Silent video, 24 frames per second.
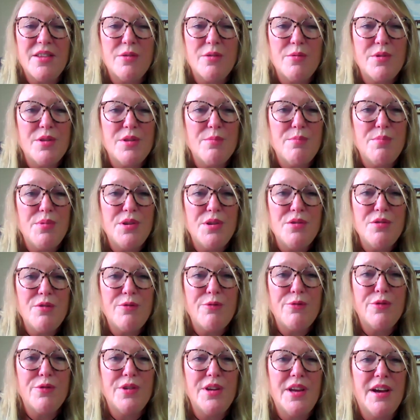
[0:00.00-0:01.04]
with a
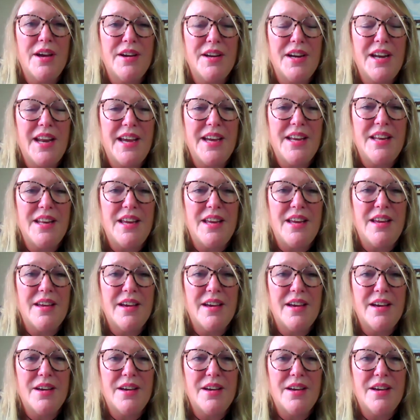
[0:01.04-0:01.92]
beautiful young lady